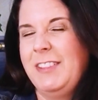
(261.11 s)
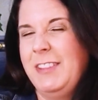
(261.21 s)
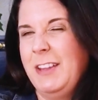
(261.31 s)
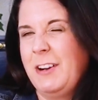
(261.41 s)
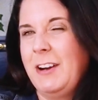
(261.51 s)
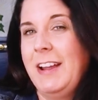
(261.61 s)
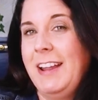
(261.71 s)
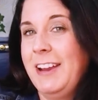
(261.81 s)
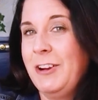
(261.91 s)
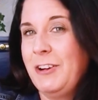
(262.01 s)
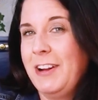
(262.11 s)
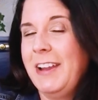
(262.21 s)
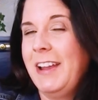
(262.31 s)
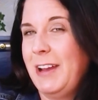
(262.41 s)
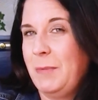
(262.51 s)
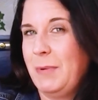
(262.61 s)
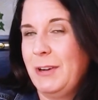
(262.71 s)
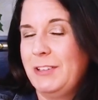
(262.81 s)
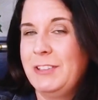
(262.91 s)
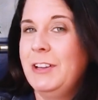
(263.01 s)
their angry
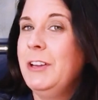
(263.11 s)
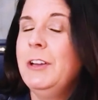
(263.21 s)
outburst.